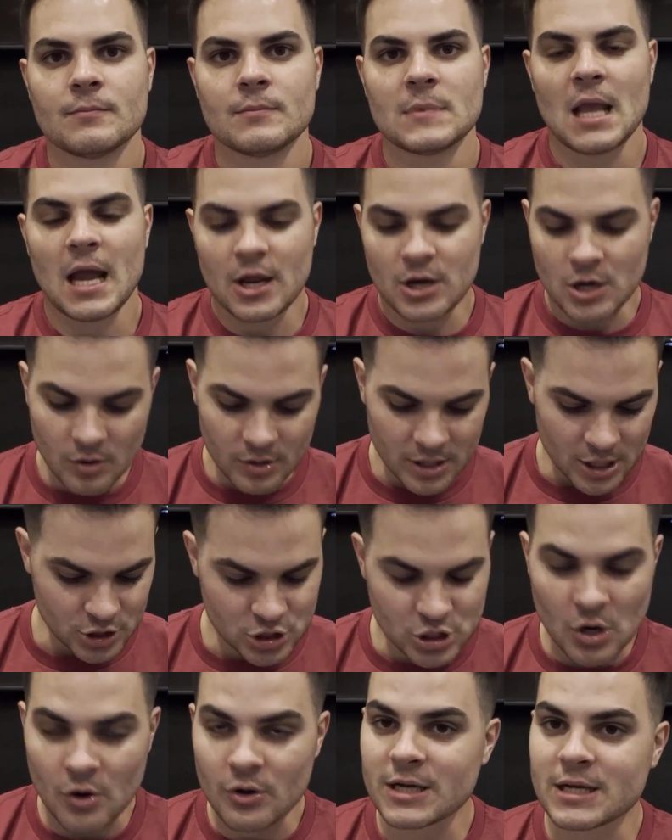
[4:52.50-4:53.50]
I know that
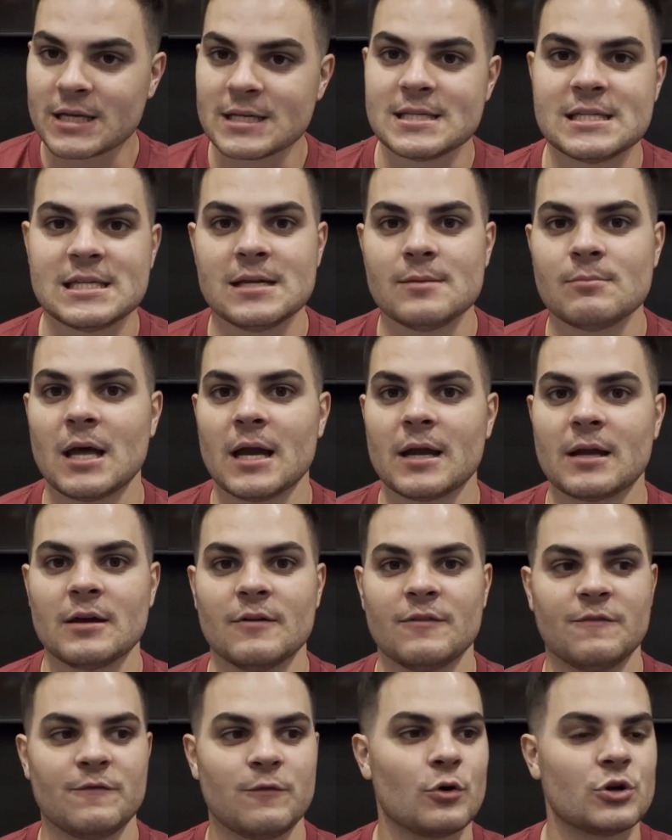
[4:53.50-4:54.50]
Jonah can seem like a
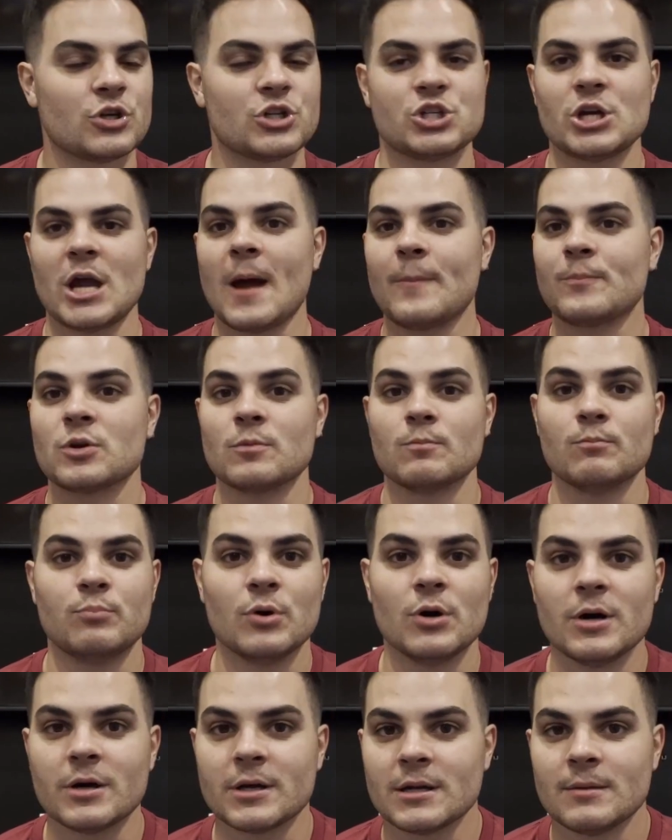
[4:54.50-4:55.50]
four chapter
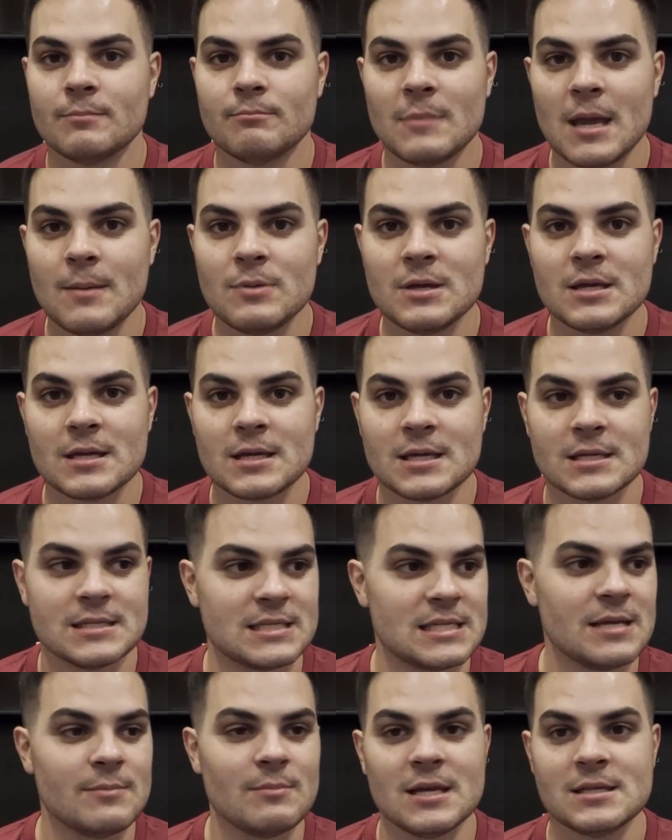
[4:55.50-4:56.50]
book, maybe can
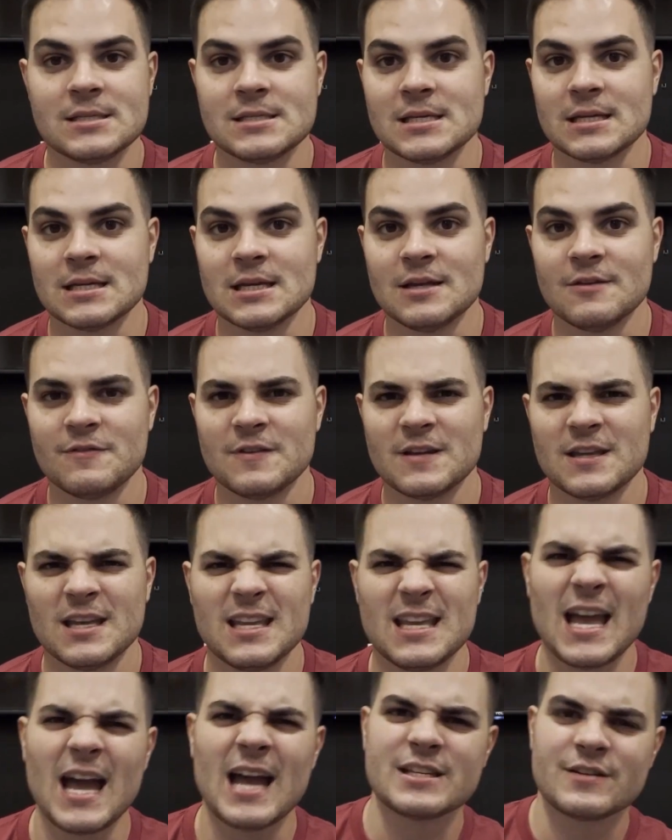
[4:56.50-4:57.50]
seem insignificant.
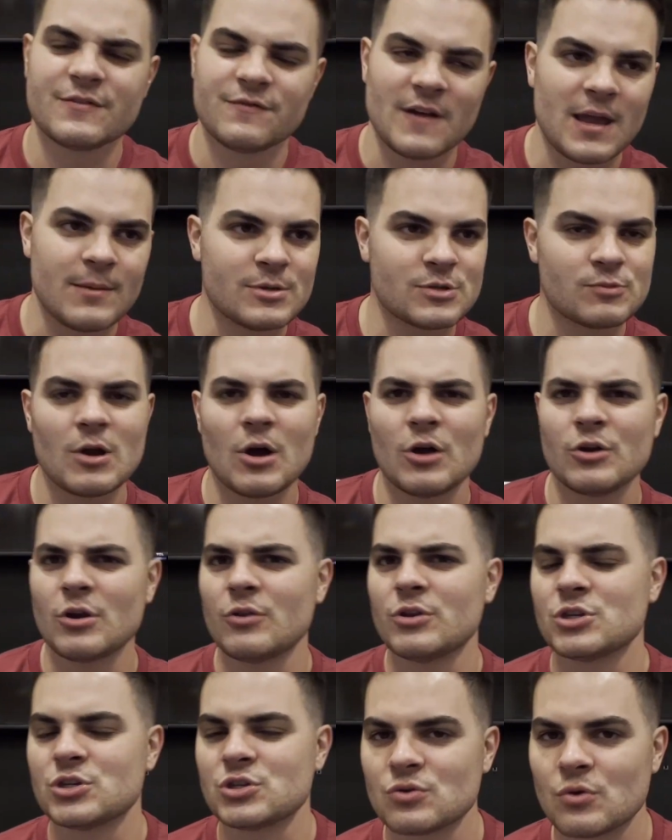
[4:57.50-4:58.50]
Yeah, it's famous, we all know
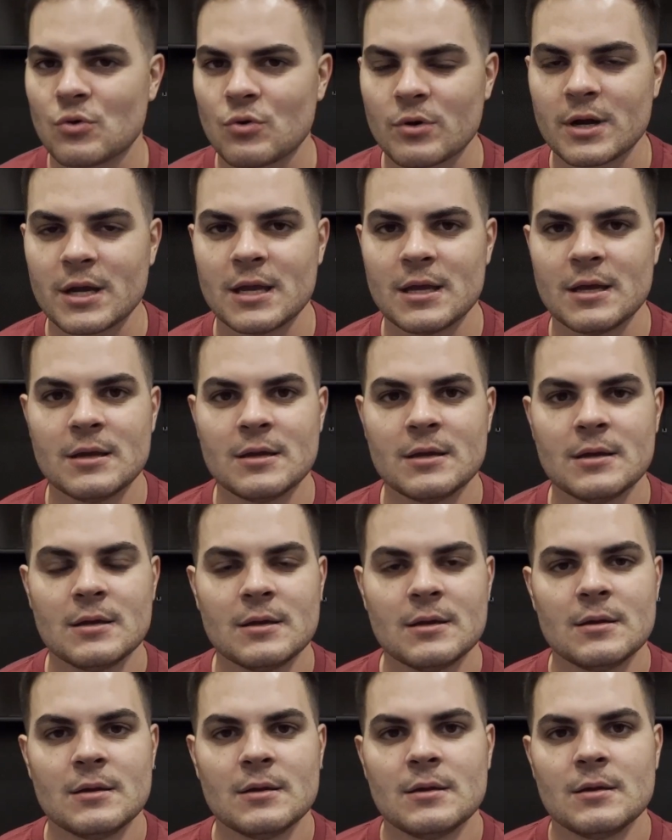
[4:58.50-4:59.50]
the story,
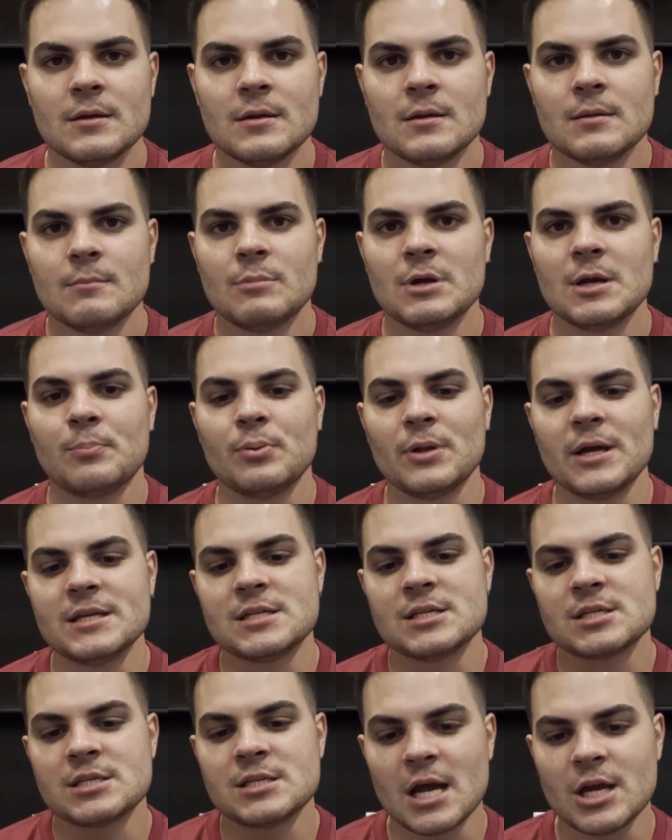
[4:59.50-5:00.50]
but it plays
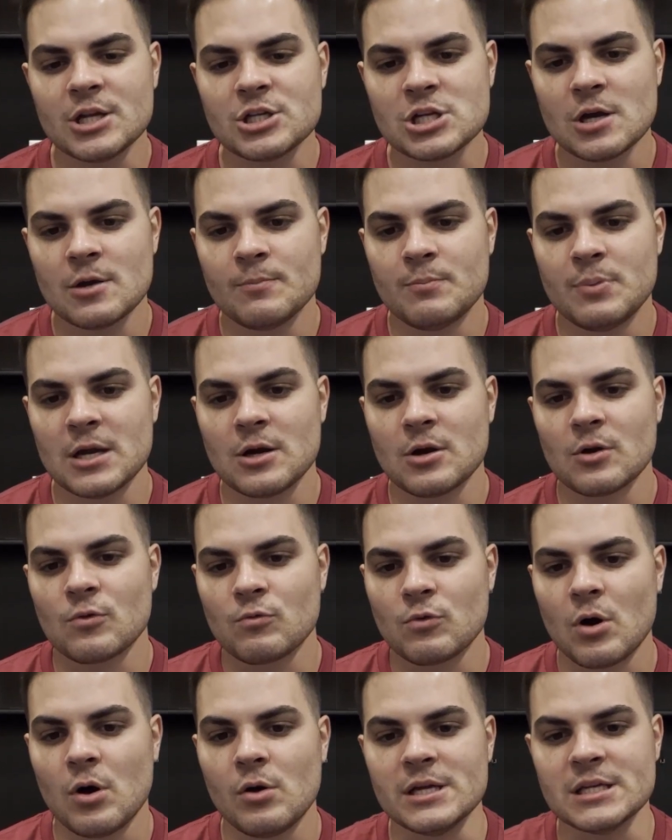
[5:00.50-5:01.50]
such a bigger
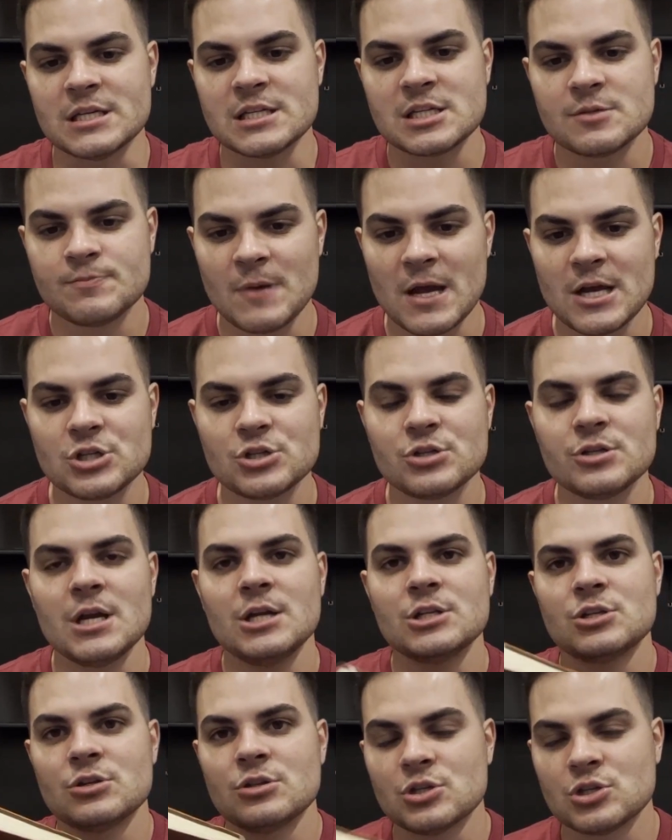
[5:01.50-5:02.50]
role, especially
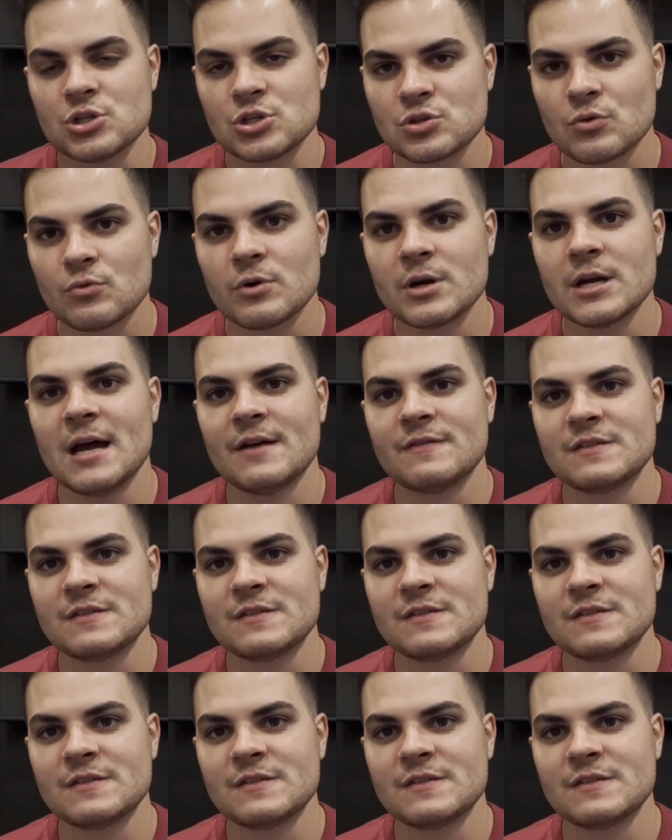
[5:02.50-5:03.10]
into the story of